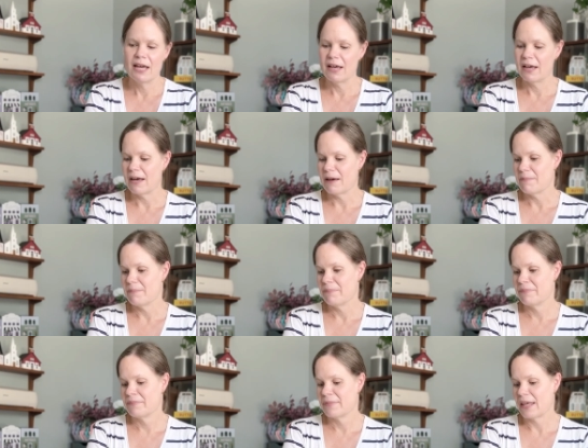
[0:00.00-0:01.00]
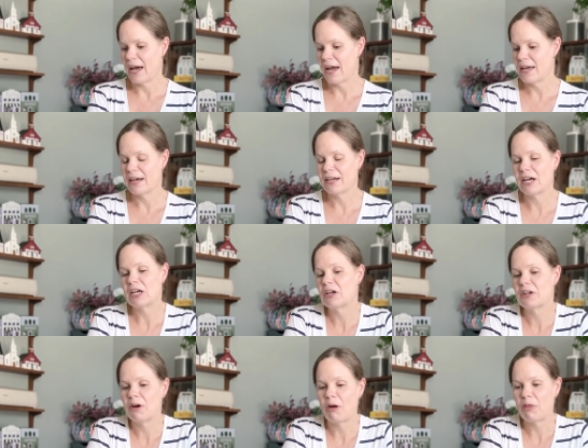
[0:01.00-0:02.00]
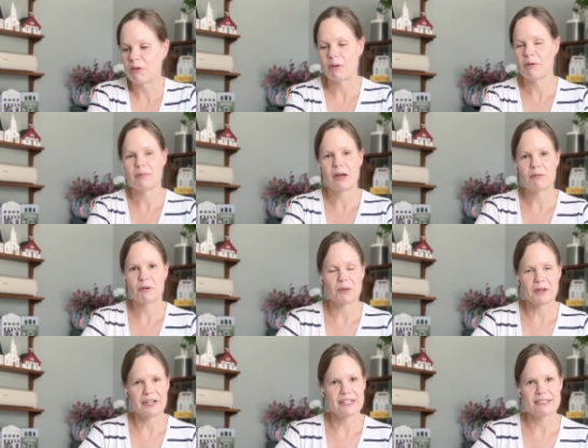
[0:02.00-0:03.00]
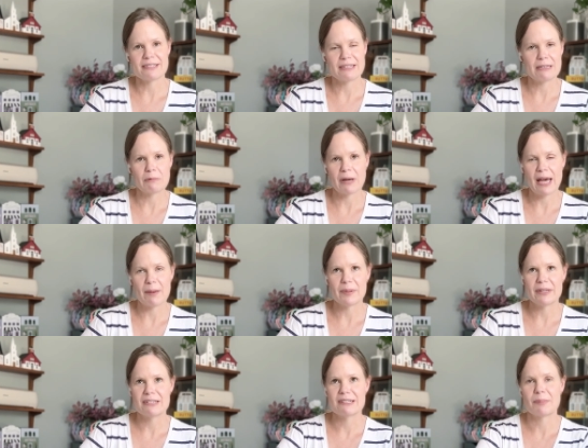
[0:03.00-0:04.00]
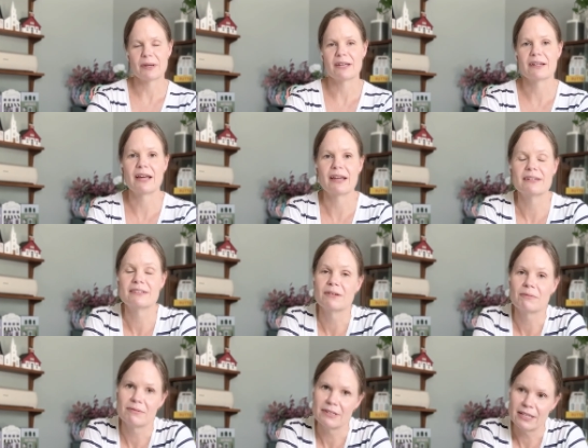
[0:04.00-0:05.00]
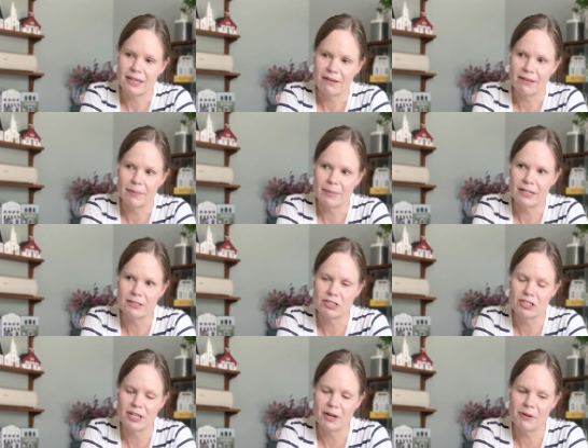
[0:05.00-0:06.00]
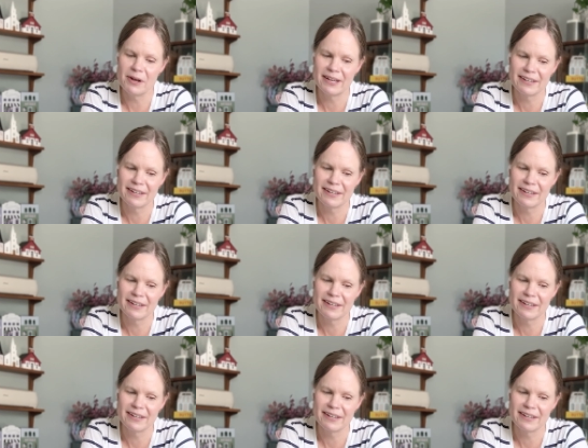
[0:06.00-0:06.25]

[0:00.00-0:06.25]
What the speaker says: I could go through with my ruler and see what happened, but I don't really care that much. So